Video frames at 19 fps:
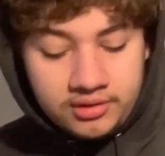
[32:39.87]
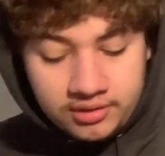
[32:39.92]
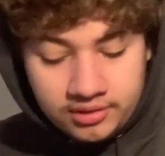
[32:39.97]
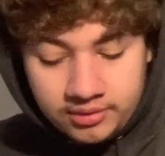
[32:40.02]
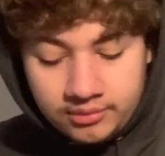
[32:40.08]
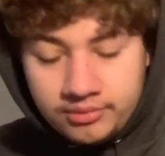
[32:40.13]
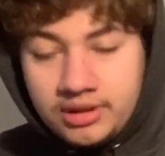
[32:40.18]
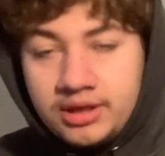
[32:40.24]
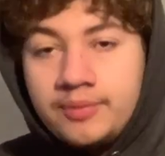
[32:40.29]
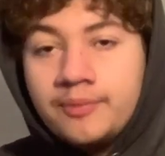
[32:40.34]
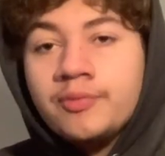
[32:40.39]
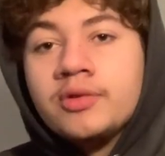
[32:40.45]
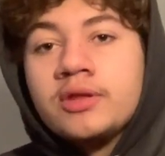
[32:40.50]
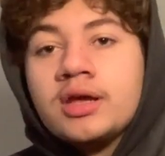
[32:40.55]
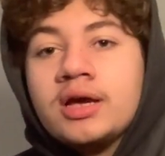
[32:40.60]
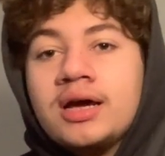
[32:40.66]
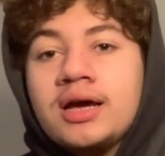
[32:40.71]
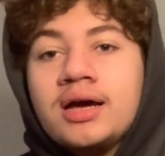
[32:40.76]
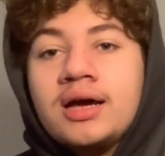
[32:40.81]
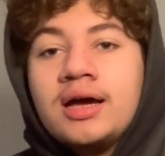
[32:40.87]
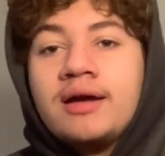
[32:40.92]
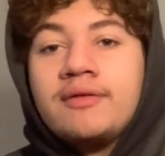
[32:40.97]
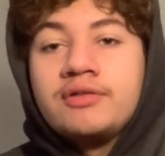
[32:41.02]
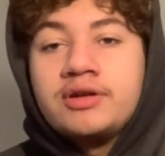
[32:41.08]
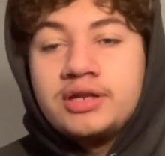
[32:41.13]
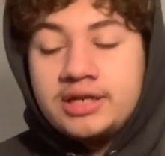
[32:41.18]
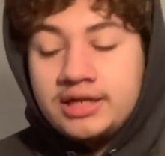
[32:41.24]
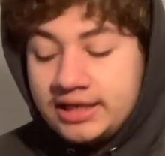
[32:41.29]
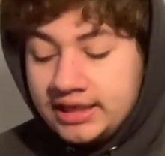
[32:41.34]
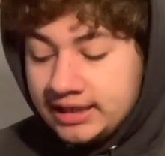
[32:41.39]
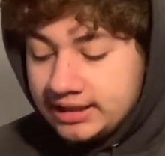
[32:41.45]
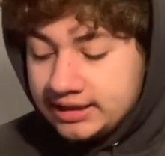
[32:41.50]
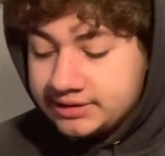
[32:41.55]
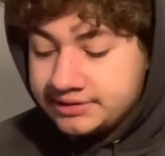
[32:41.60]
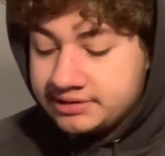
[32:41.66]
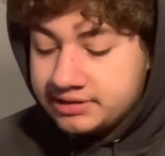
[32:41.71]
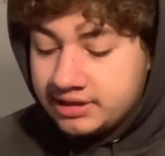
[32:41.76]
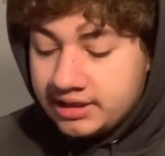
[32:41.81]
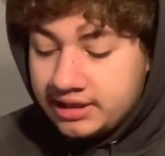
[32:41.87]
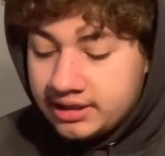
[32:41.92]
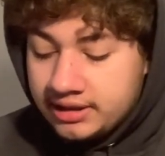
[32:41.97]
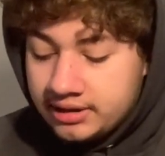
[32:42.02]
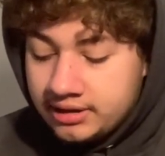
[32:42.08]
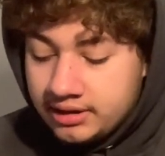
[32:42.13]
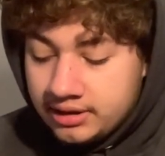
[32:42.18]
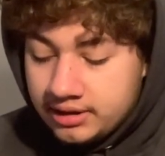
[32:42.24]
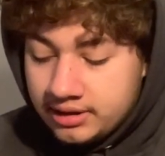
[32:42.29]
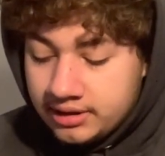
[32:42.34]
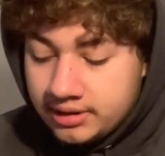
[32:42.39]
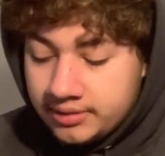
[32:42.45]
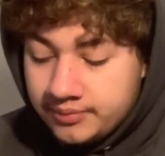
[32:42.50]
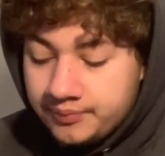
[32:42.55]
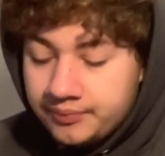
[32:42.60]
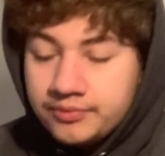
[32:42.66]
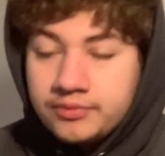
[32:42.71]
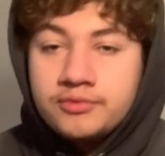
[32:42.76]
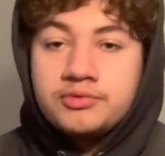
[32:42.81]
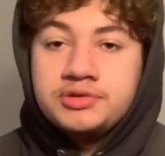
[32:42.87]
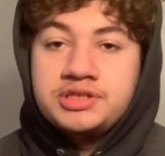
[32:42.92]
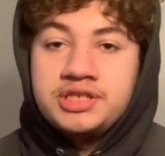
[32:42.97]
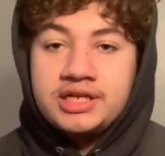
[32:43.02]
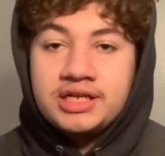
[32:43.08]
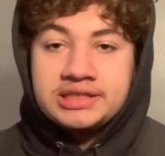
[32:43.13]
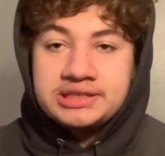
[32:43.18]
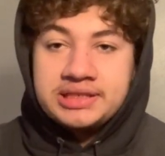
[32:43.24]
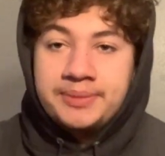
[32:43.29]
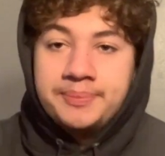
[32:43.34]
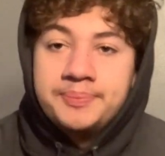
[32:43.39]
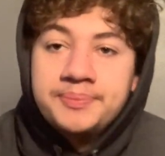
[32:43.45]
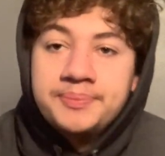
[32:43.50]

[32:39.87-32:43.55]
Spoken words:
But yeah, have a good day, guys, and we'll see you next time.